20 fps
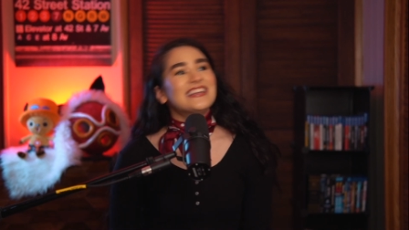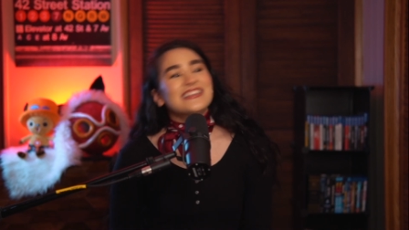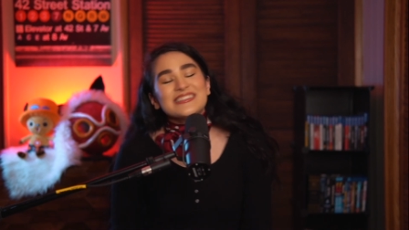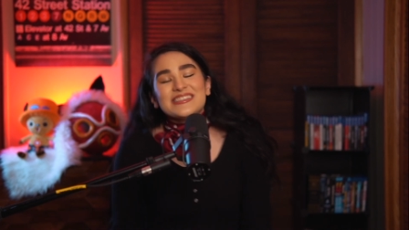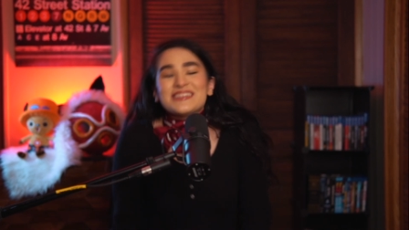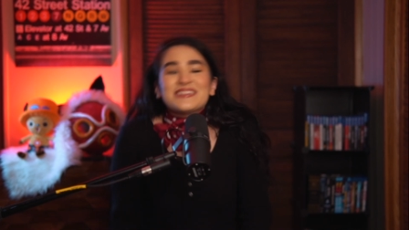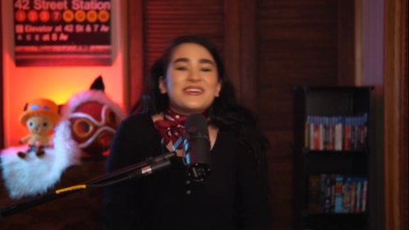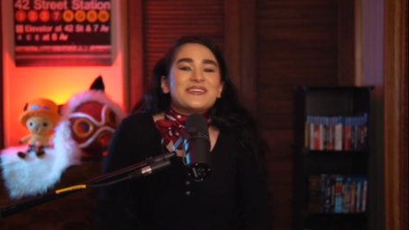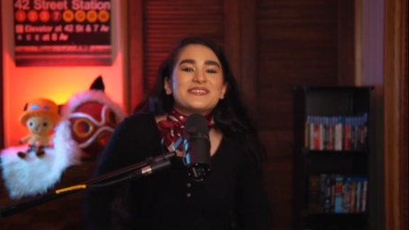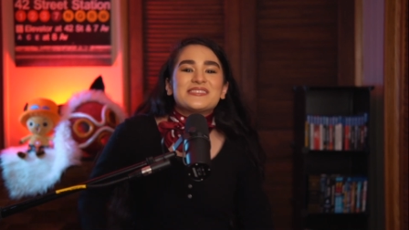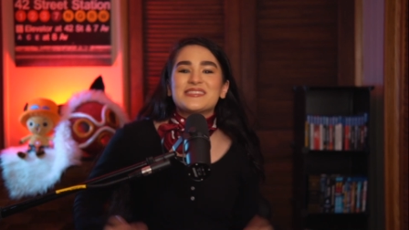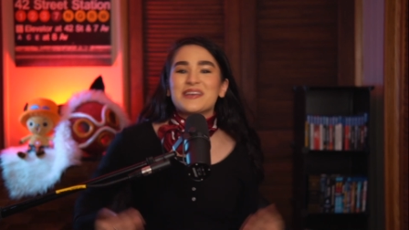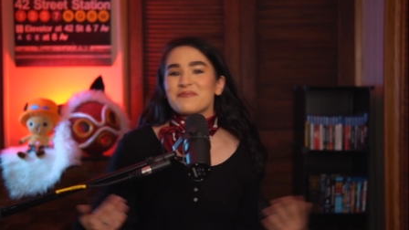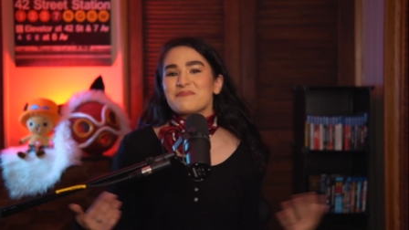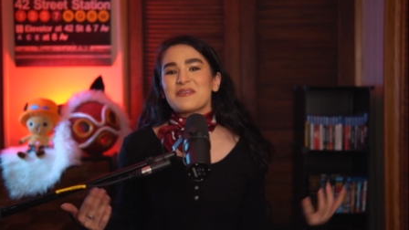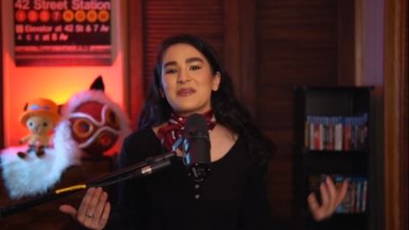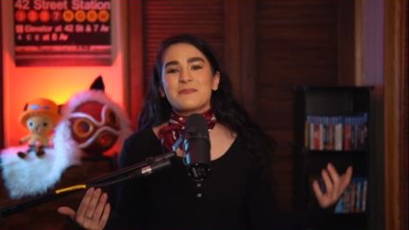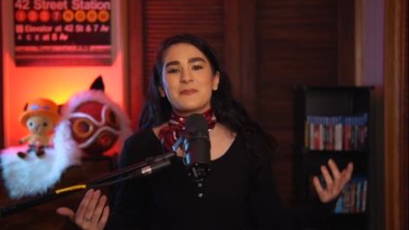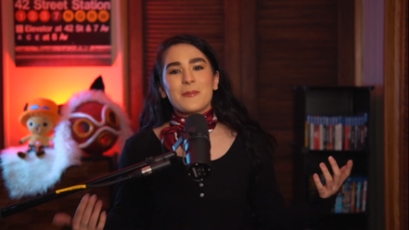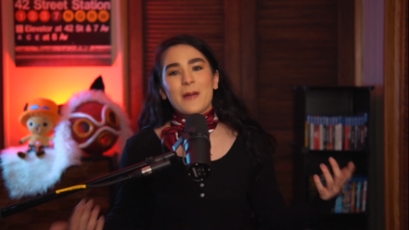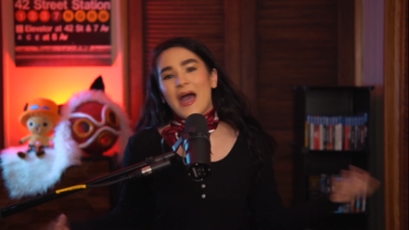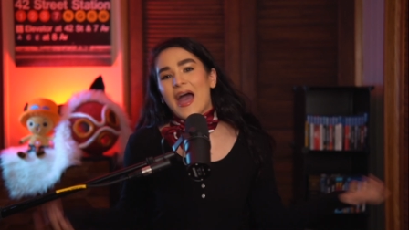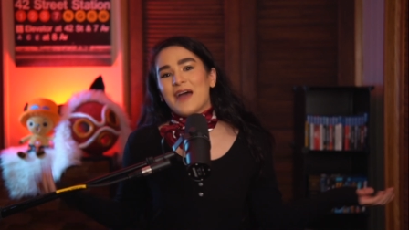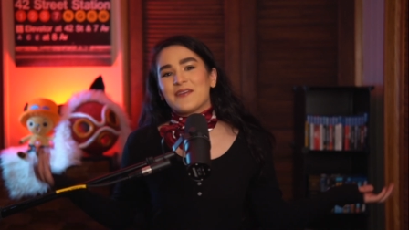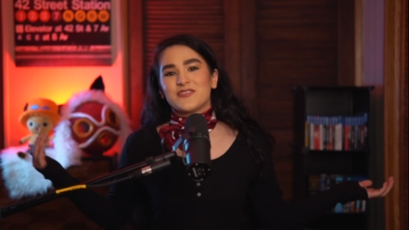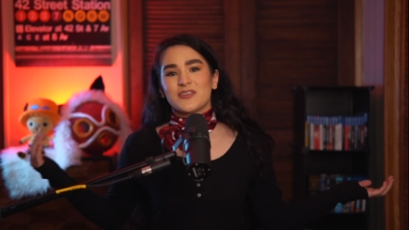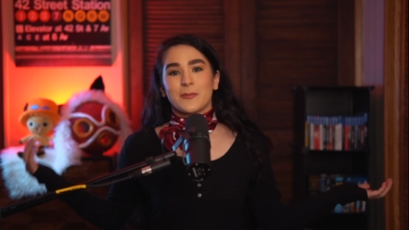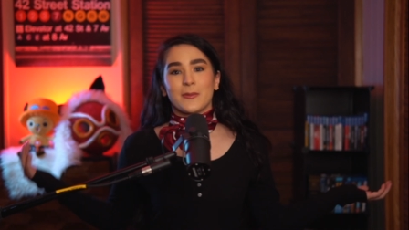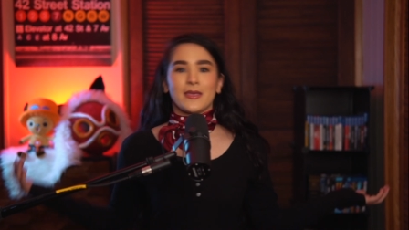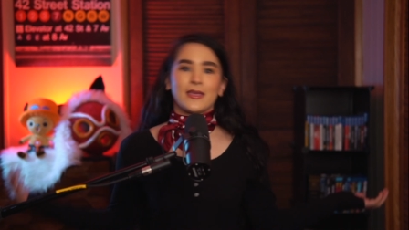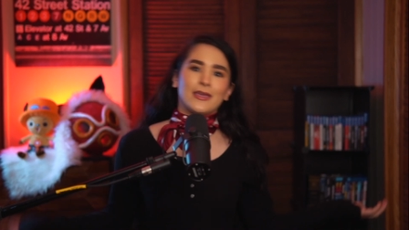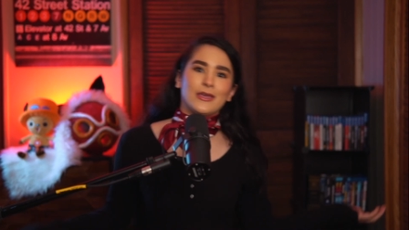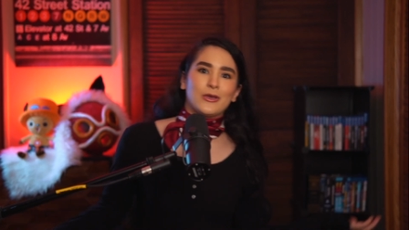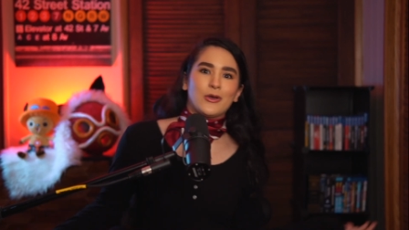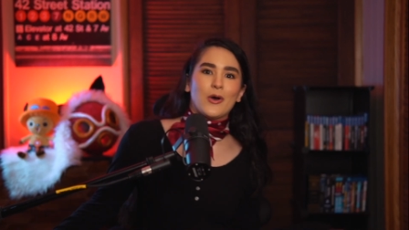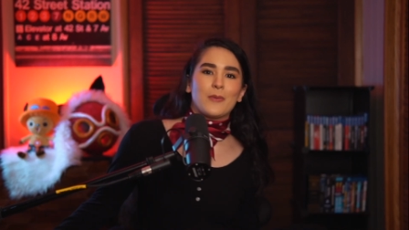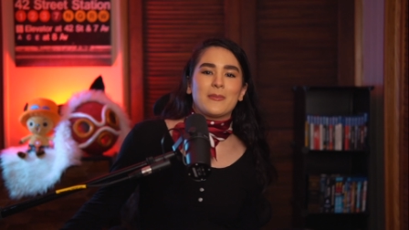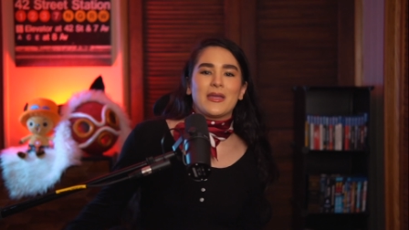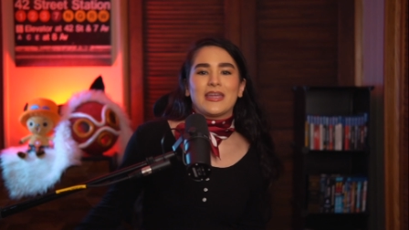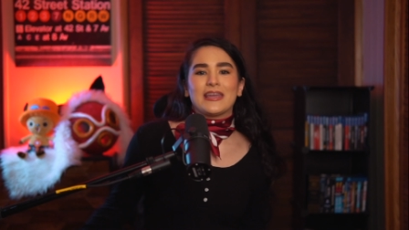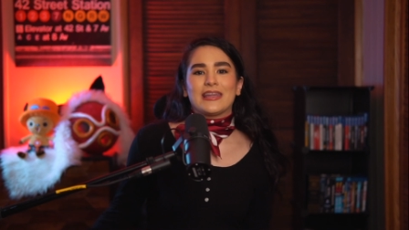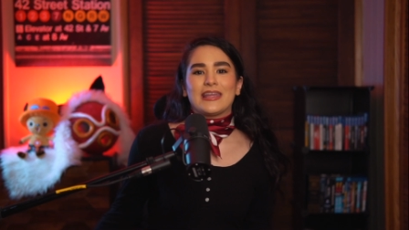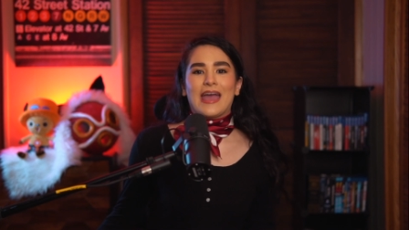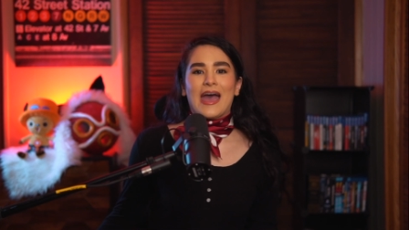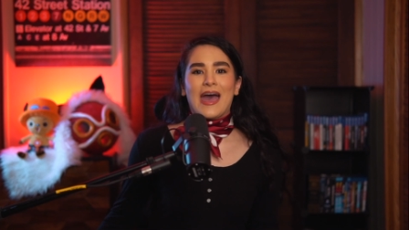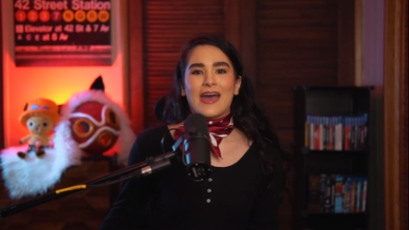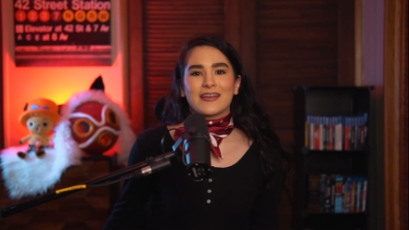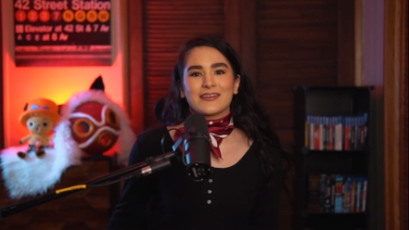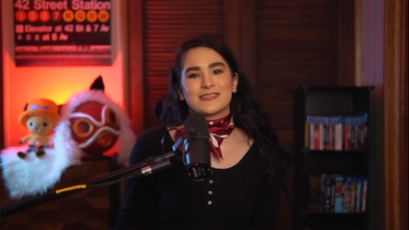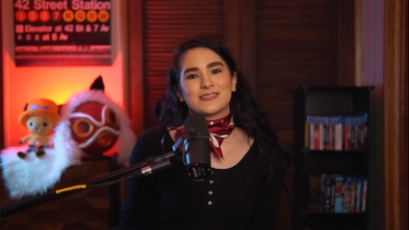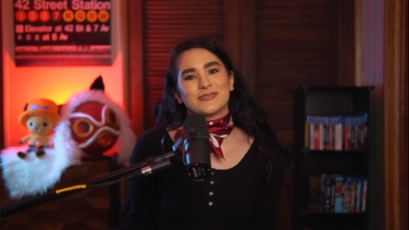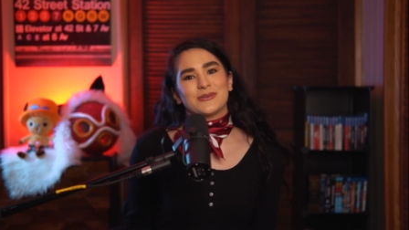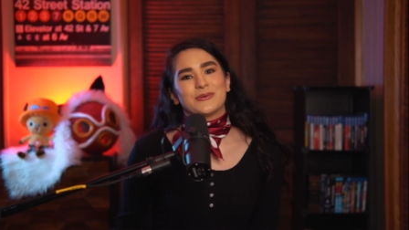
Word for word: you know, some people have to be egomaniacs